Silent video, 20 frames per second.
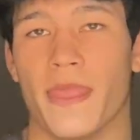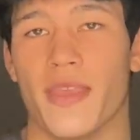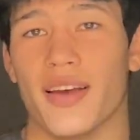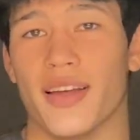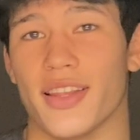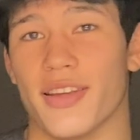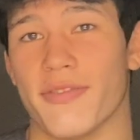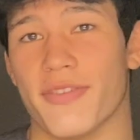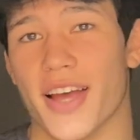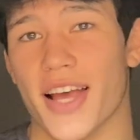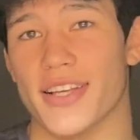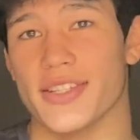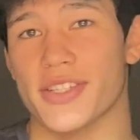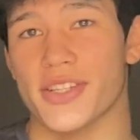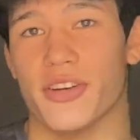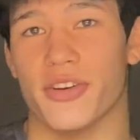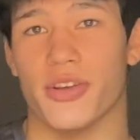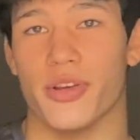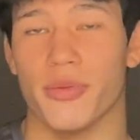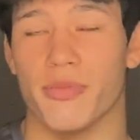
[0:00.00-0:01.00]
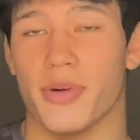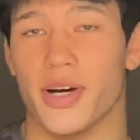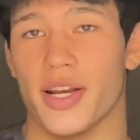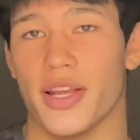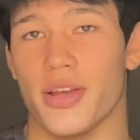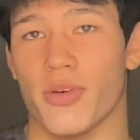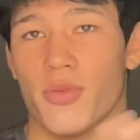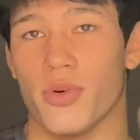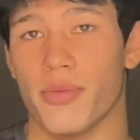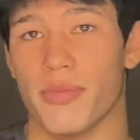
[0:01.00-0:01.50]
and the faster your
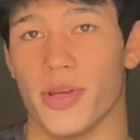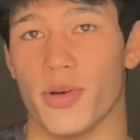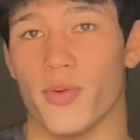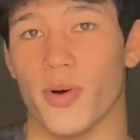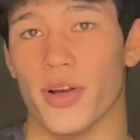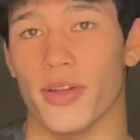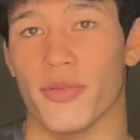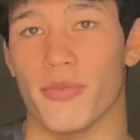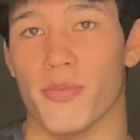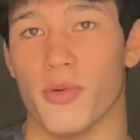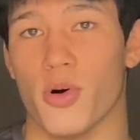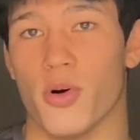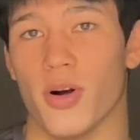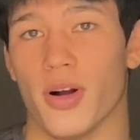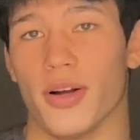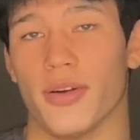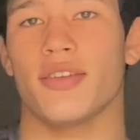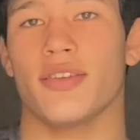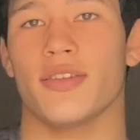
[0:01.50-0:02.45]
money will be worth more.